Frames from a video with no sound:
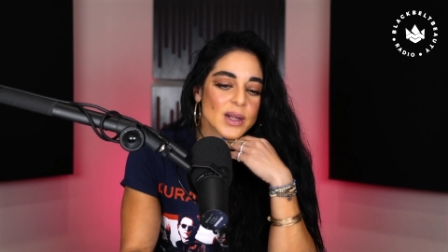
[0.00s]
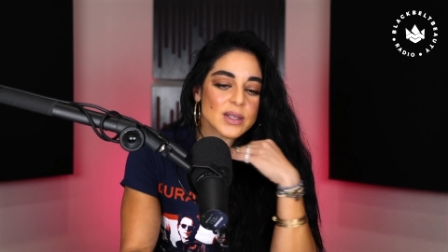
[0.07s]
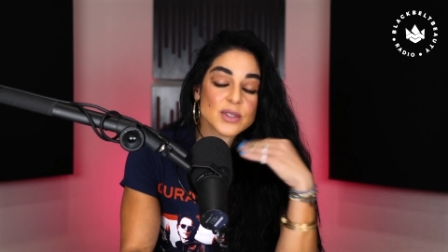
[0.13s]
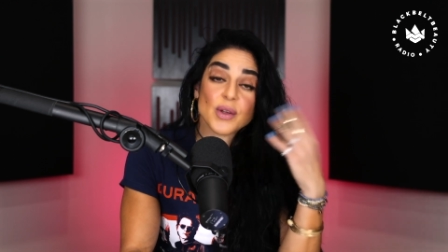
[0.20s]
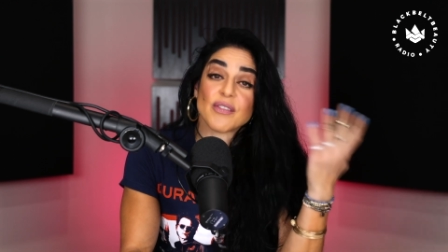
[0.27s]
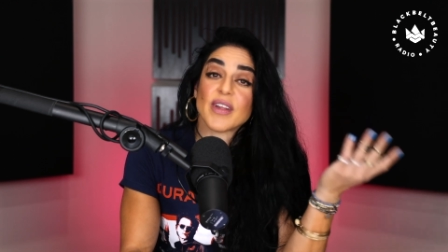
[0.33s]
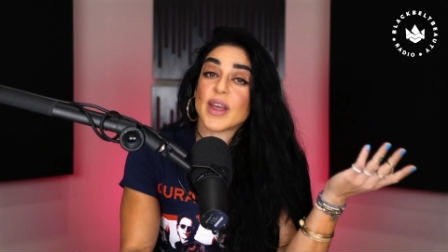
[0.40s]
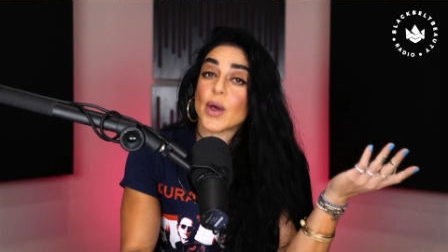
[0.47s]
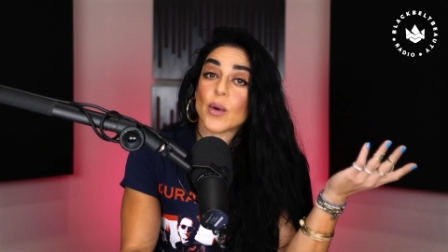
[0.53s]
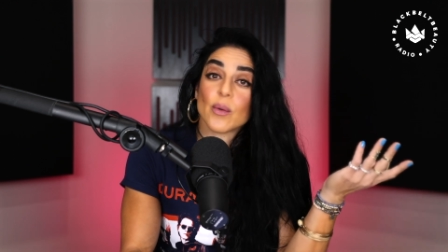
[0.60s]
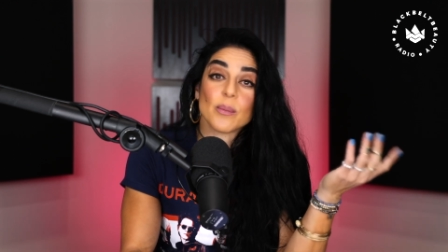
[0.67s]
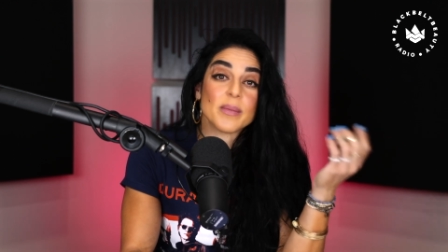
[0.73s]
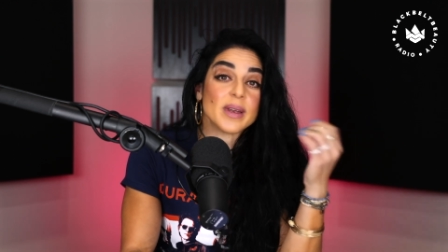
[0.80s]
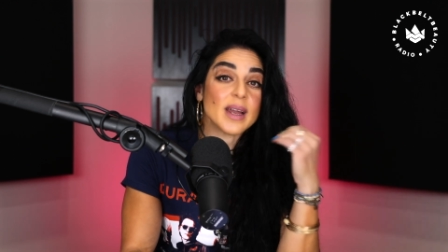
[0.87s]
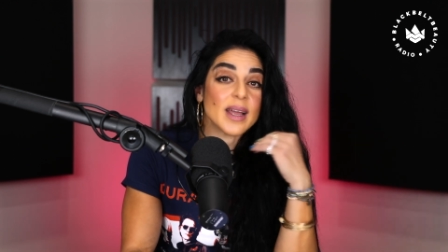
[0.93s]
so i fly
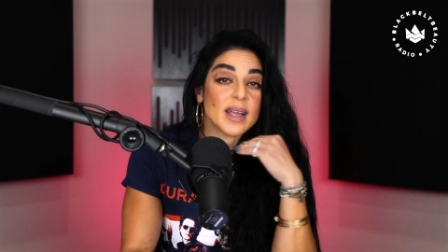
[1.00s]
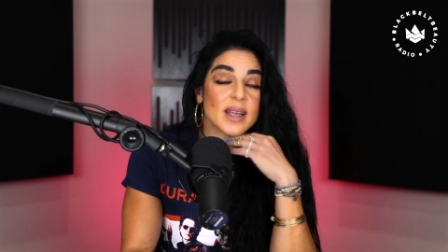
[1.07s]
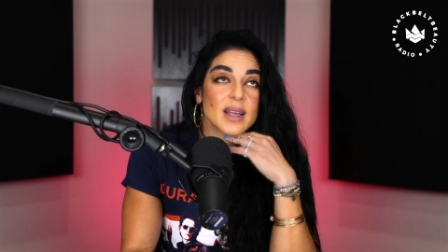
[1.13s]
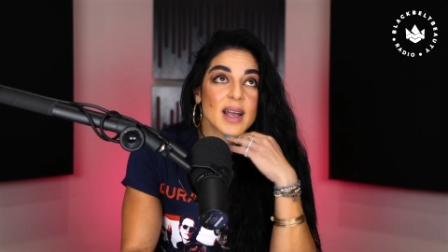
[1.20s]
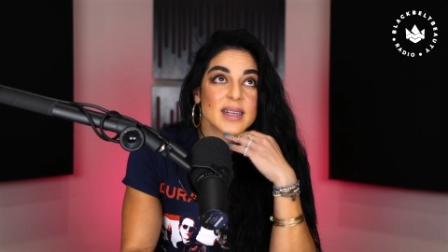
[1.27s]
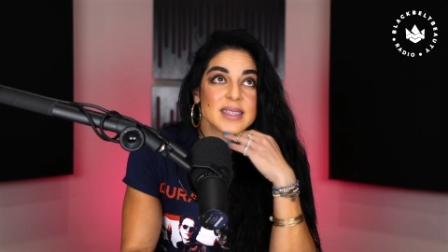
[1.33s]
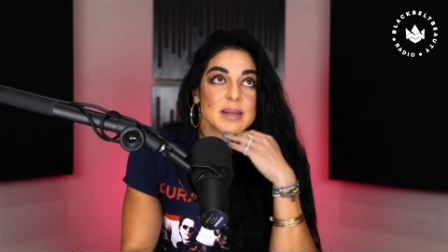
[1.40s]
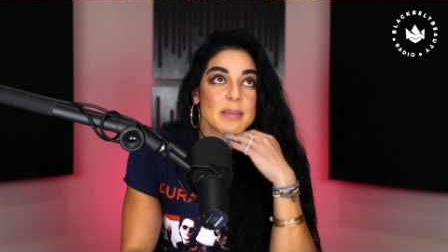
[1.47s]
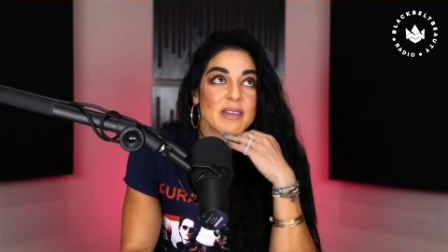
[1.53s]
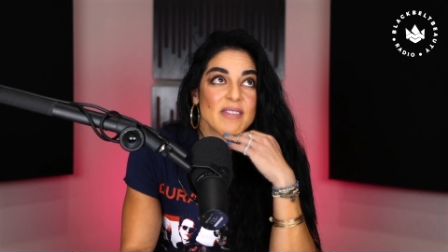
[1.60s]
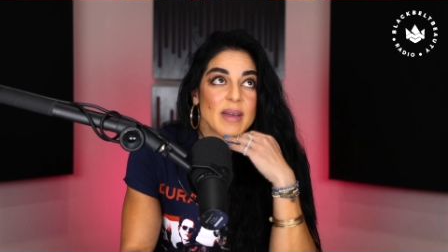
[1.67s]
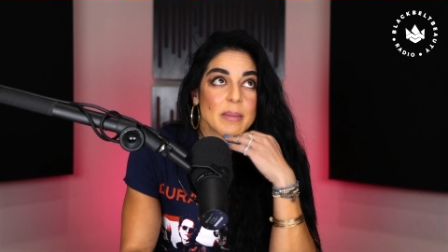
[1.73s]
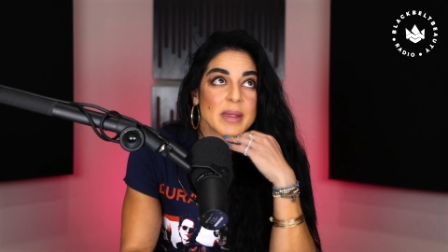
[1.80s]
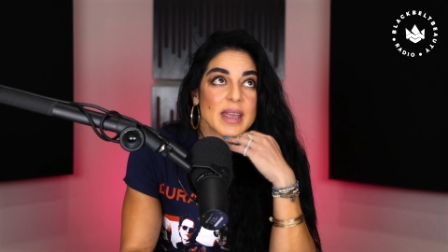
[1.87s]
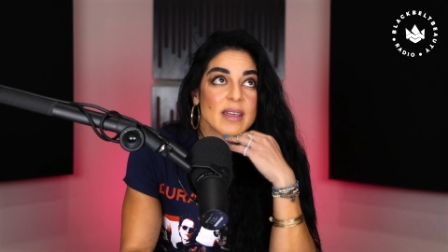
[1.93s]
home and i i see my
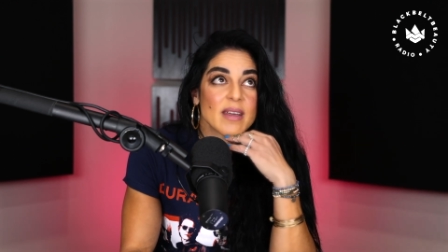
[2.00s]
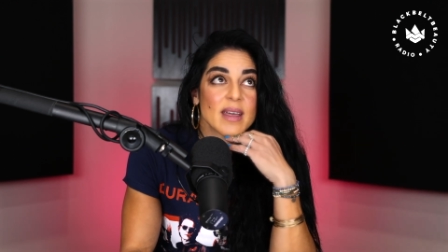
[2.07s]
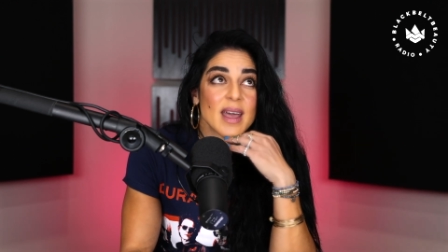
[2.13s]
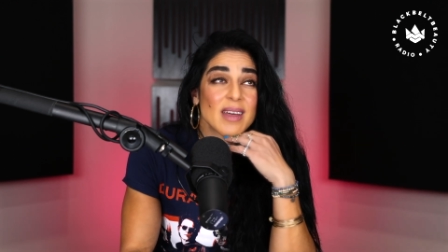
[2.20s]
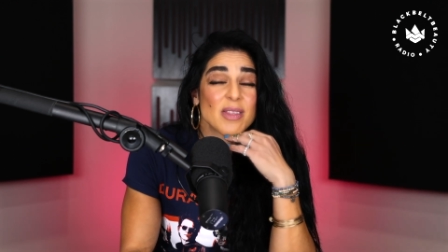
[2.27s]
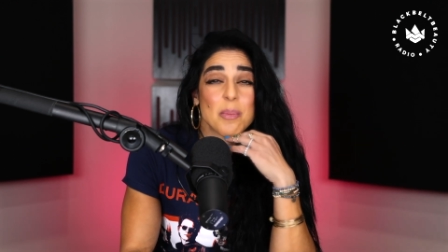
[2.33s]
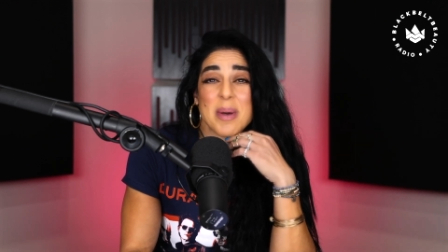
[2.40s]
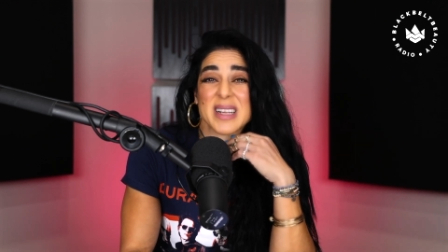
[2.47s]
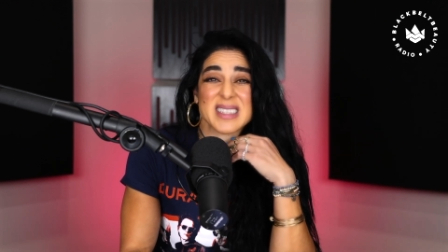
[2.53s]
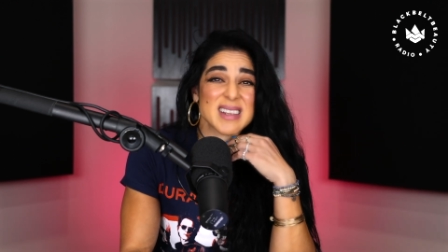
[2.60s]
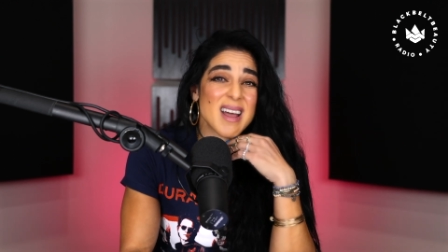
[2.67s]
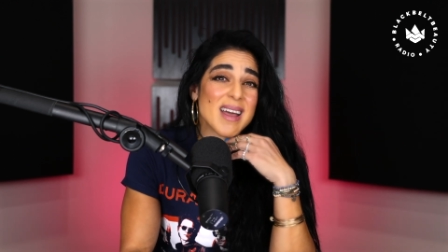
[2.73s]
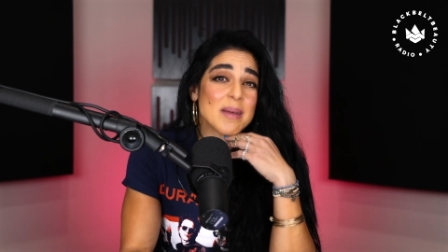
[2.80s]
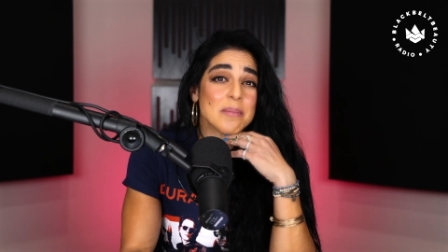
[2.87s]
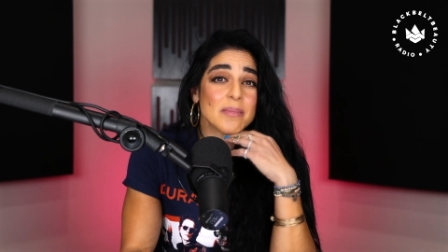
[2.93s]
family had the best
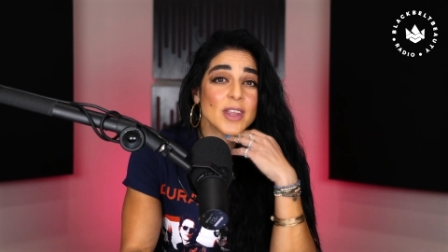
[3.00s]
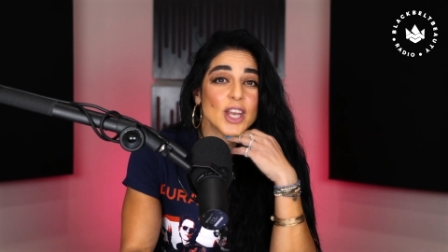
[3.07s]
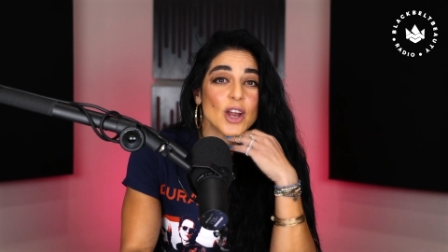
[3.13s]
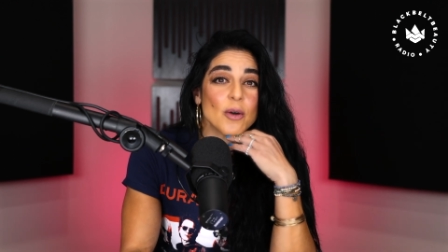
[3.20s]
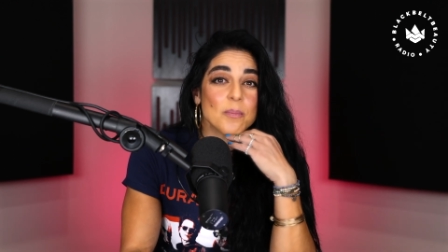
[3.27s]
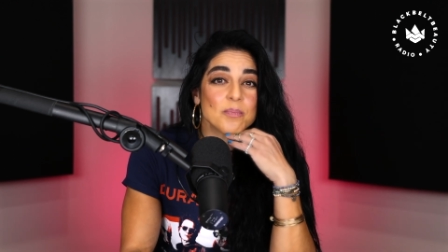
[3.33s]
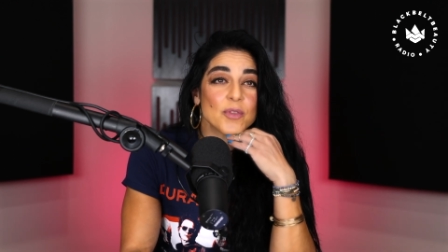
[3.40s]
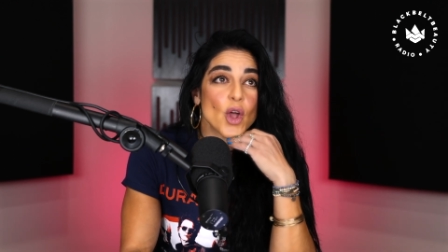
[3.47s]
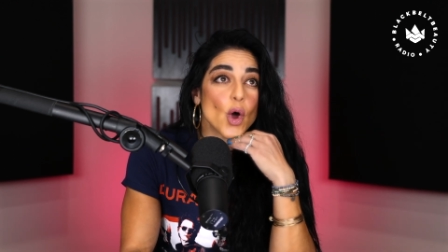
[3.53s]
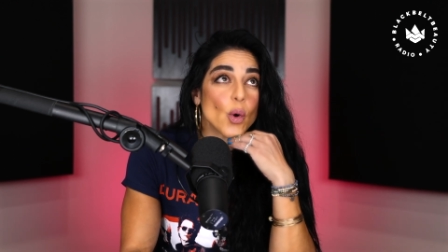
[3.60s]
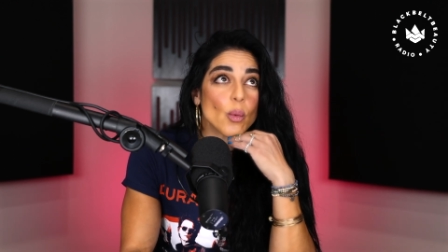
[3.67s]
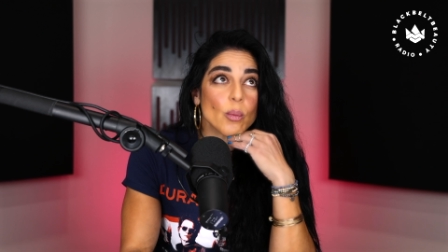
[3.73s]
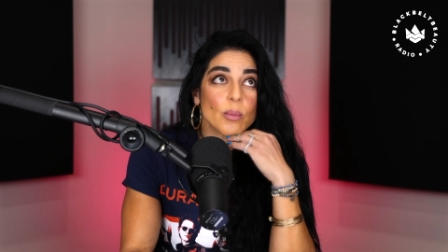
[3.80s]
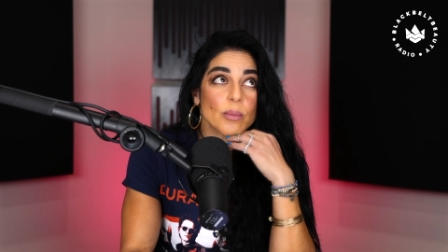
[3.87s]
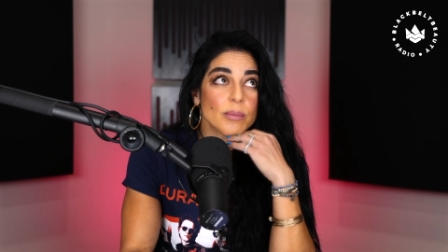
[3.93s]
time you know
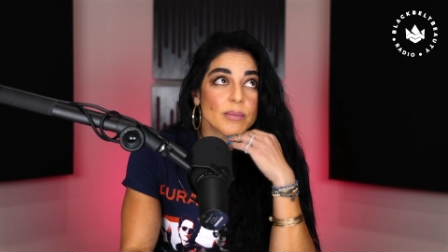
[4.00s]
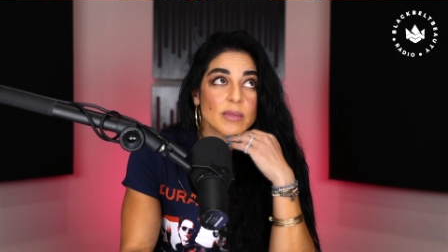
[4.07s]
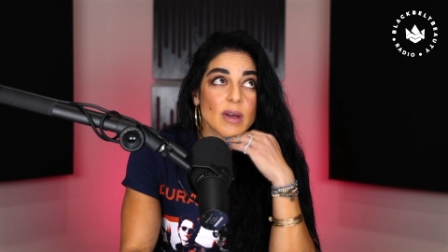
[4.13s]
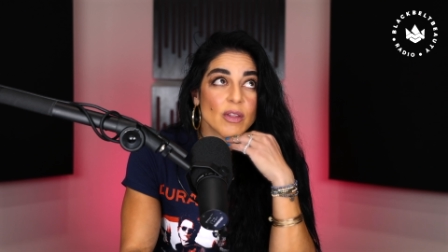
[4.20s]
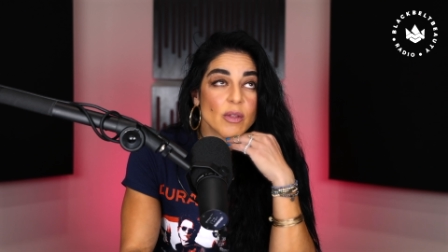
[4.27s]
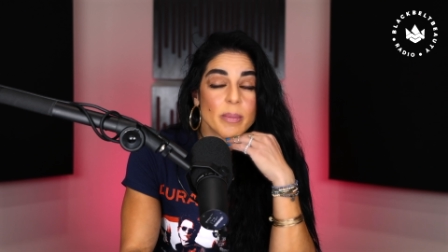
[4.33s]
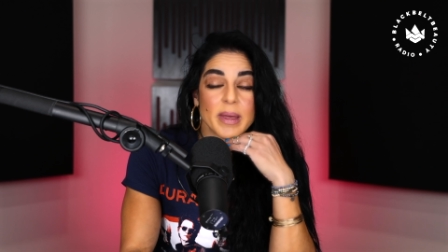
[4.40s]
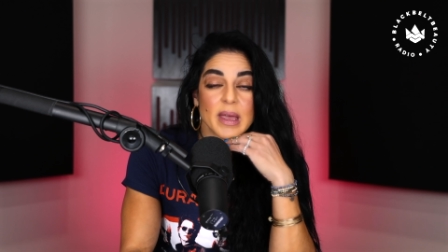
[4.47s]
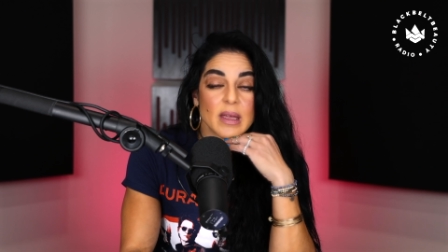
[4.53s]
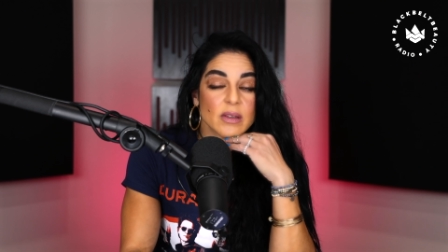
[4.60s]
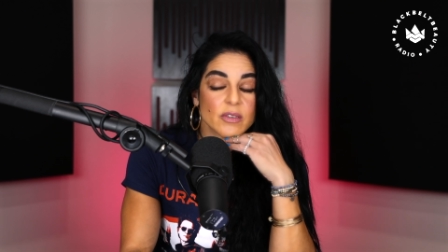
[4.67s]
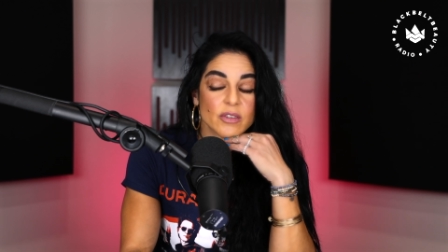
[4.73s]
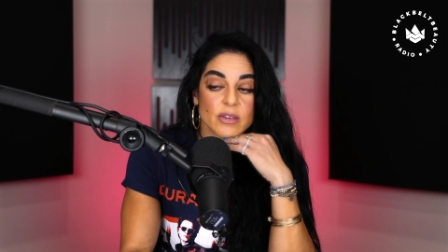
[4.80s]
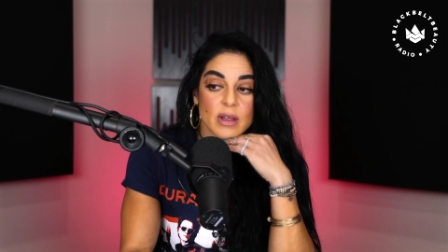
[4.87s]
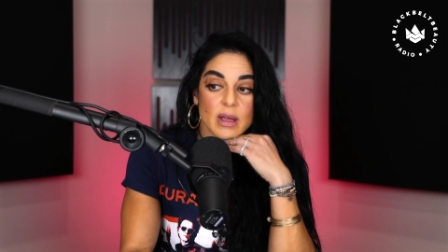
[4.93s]
home on the
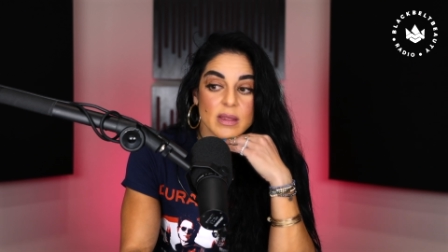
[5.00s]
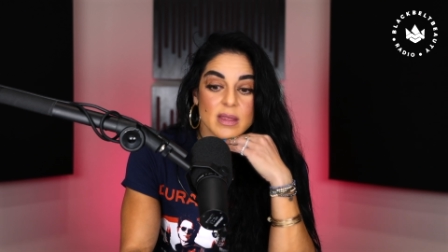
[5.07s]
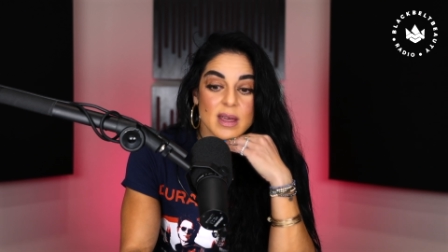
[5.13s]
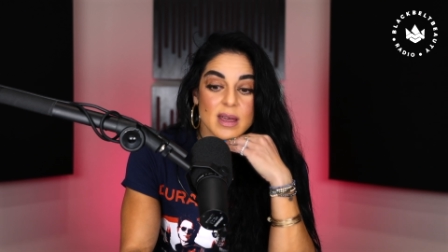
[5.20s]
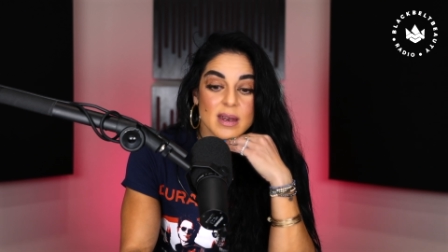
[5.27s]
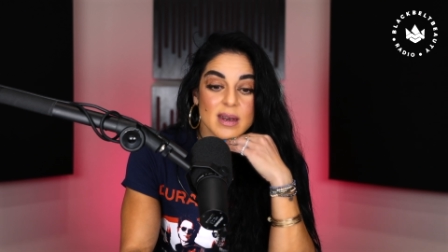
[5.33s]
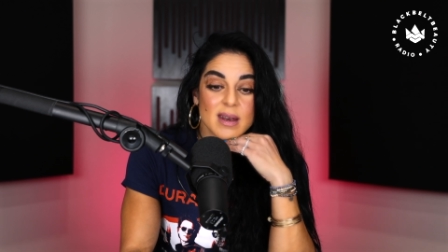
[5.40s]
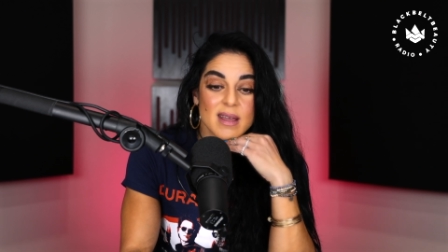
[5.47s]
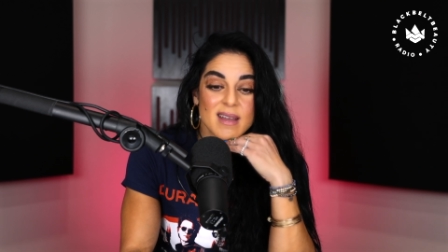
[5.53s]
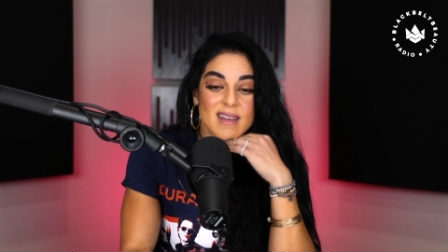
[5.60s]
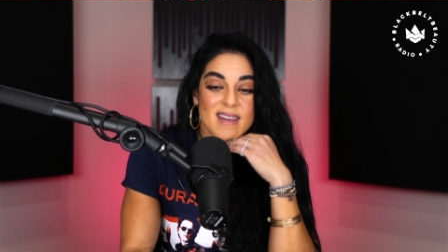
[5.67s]
beach and then